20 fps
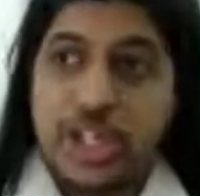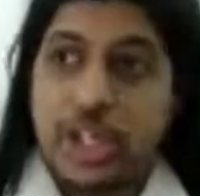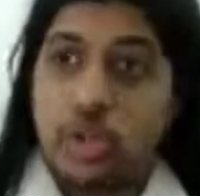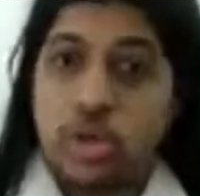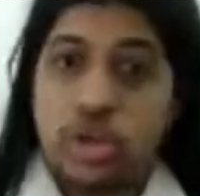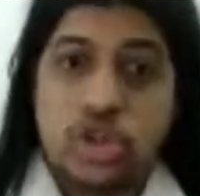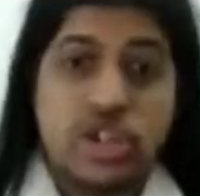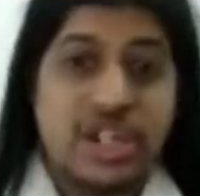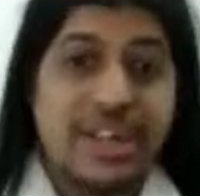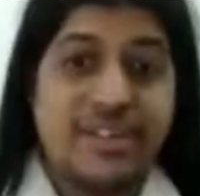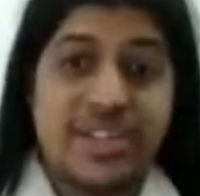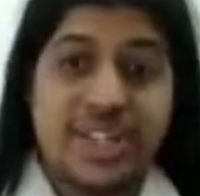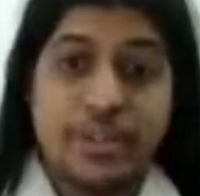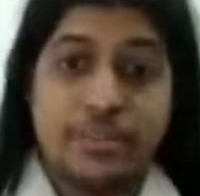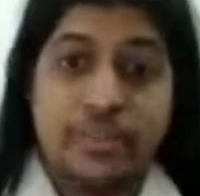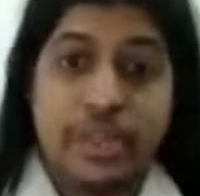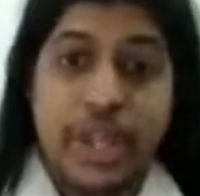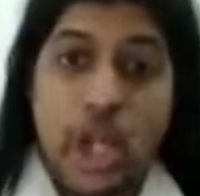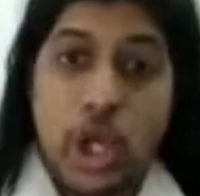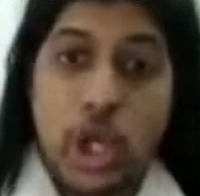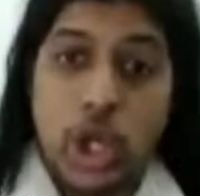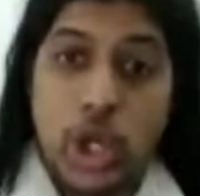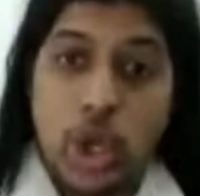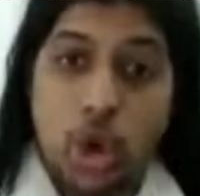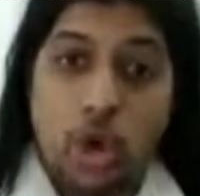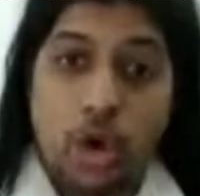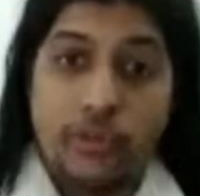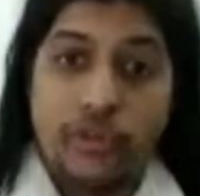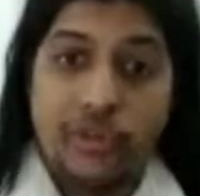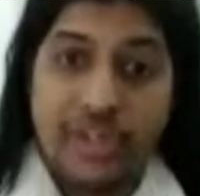It also saves them a
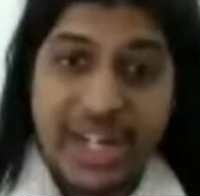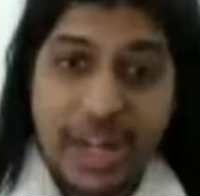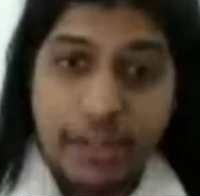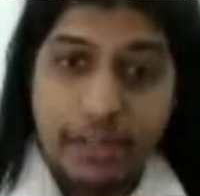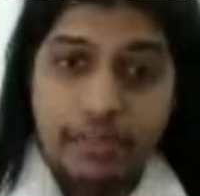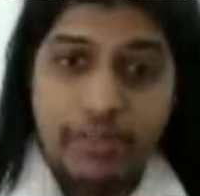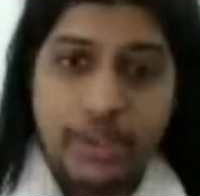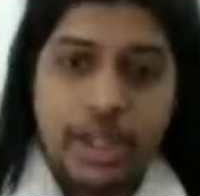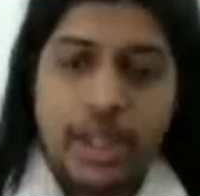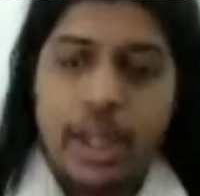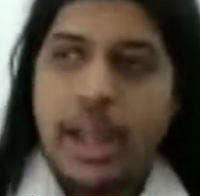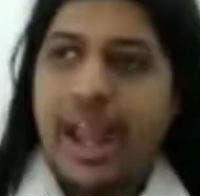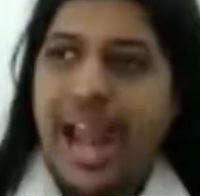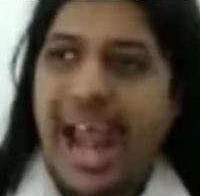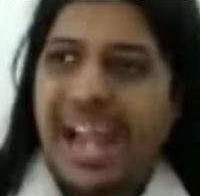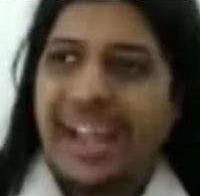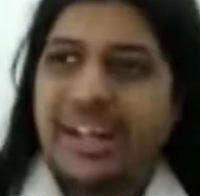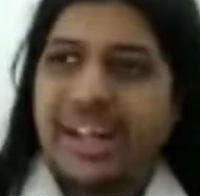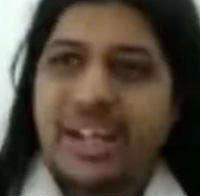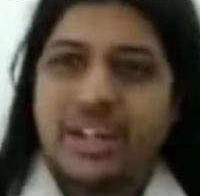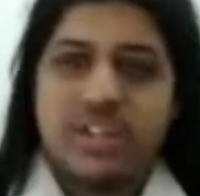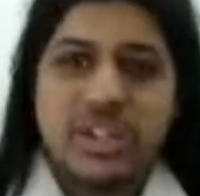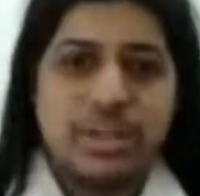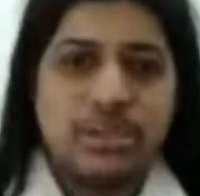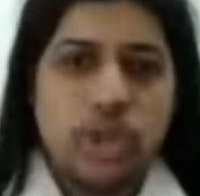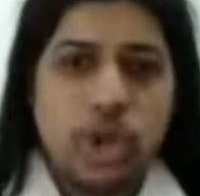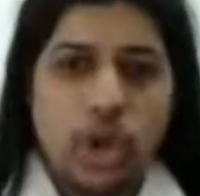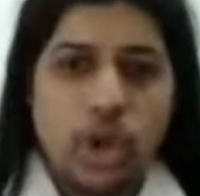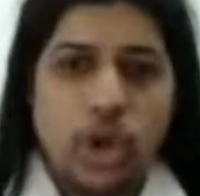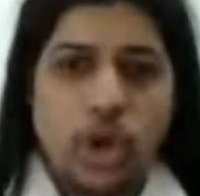lot of time, and it gives
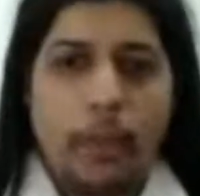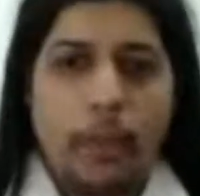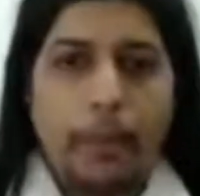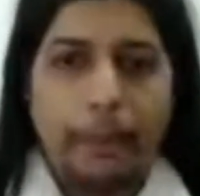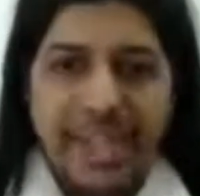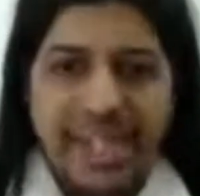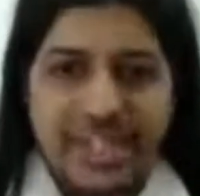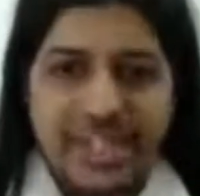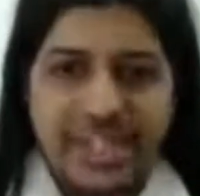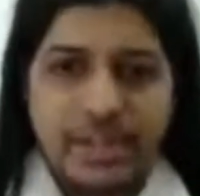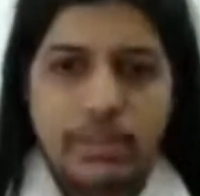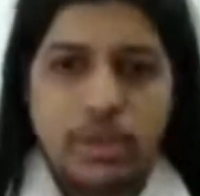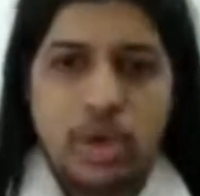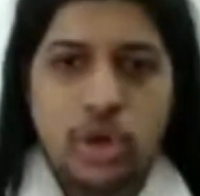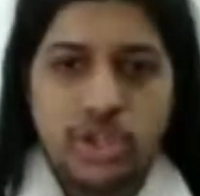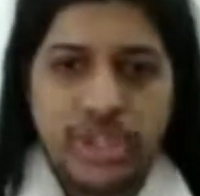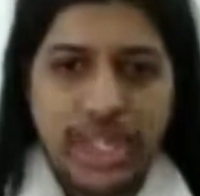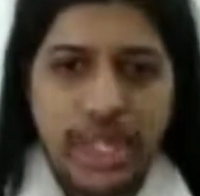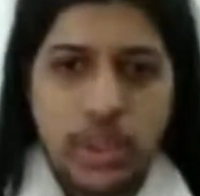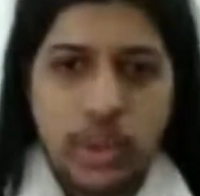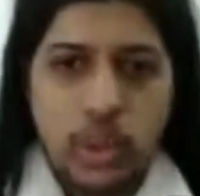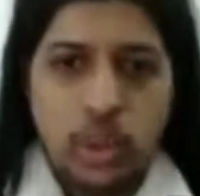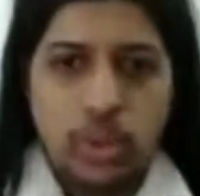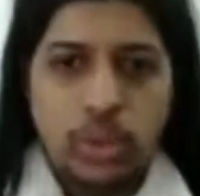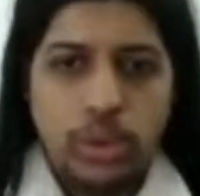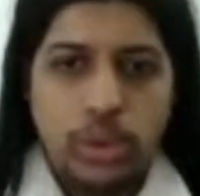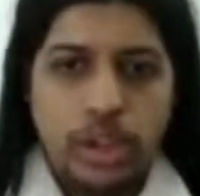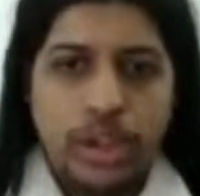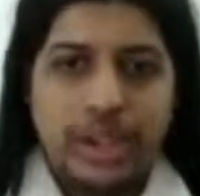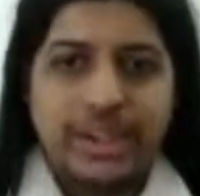them a lot of peace, because they
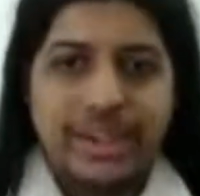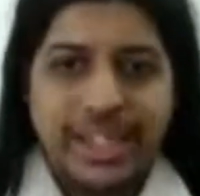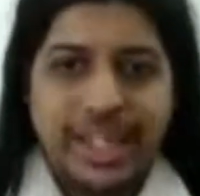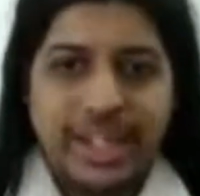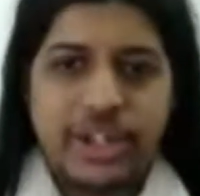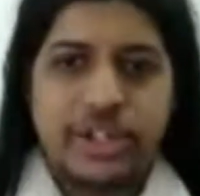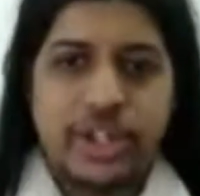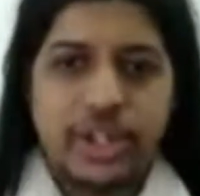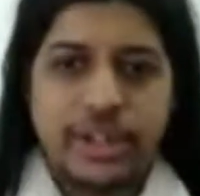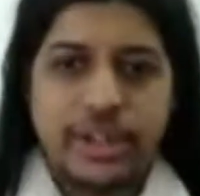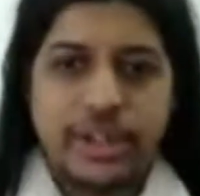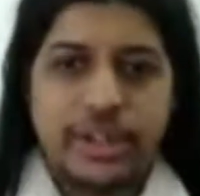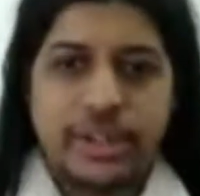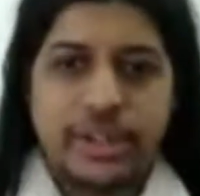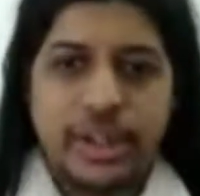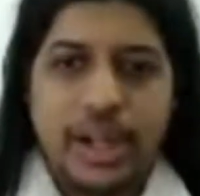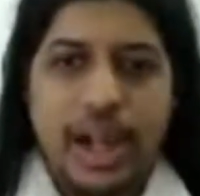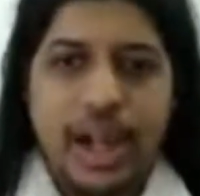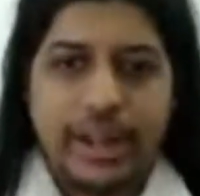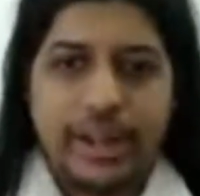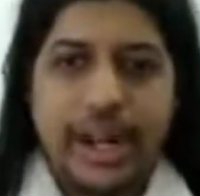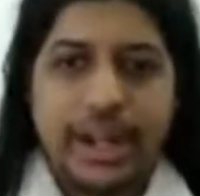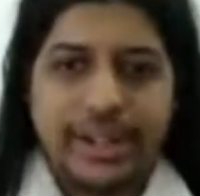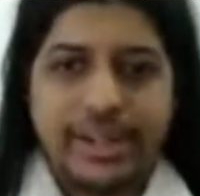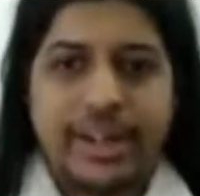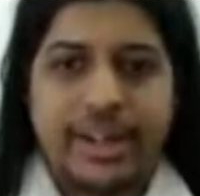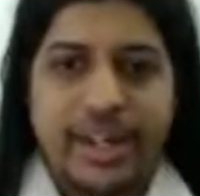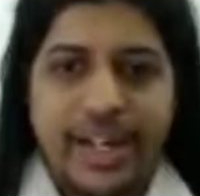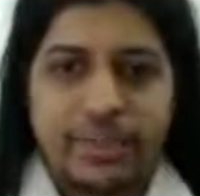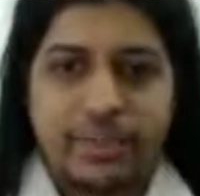know their children are
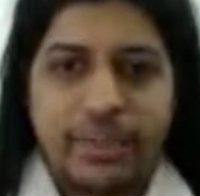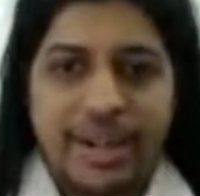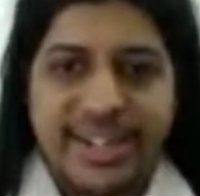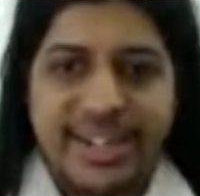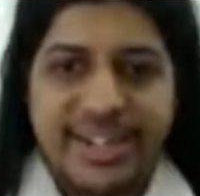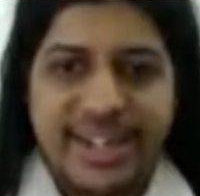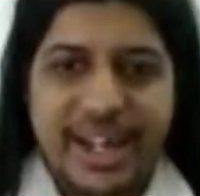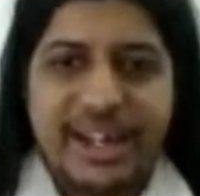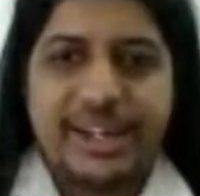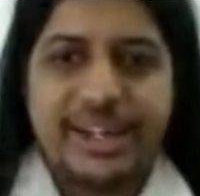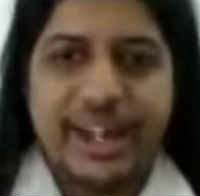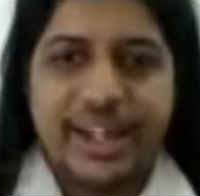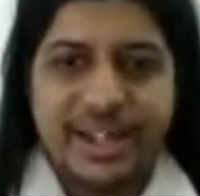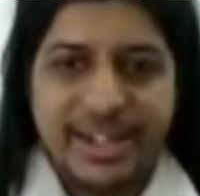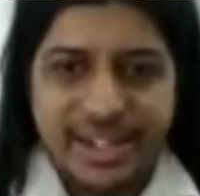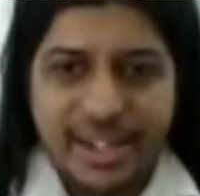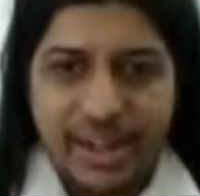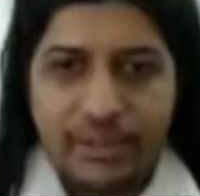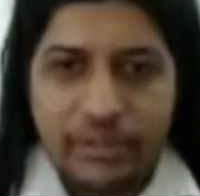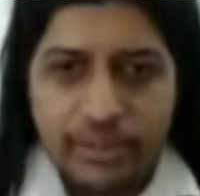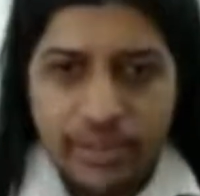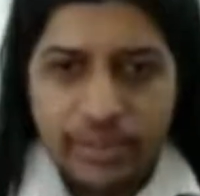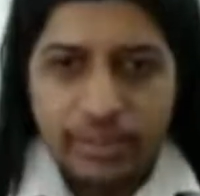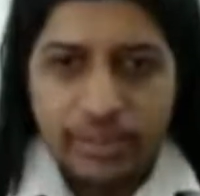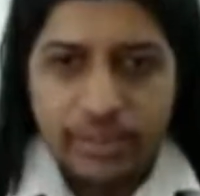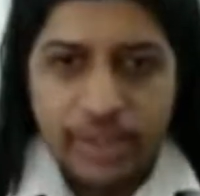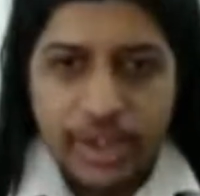at the right place and they are safe.